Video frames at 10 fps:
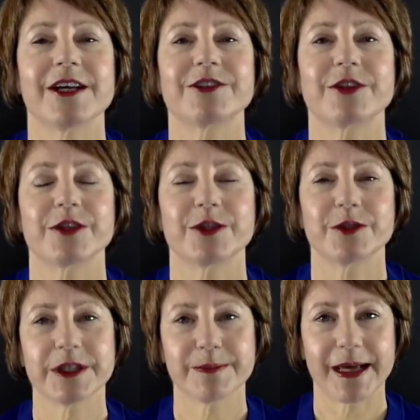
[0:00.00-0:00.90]
so that
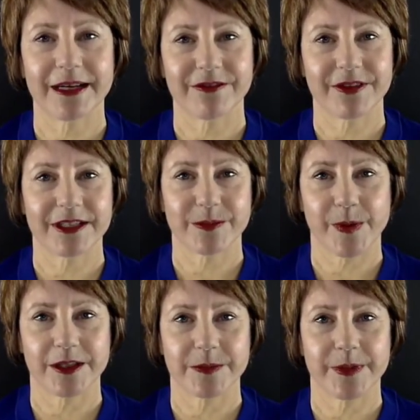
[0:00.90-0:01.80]
you can manifest
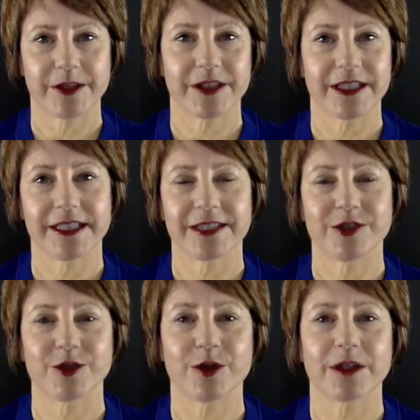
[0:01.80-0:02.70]
prosperity in
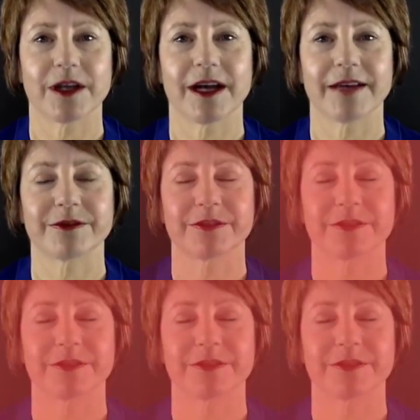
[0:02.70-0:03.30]
your life.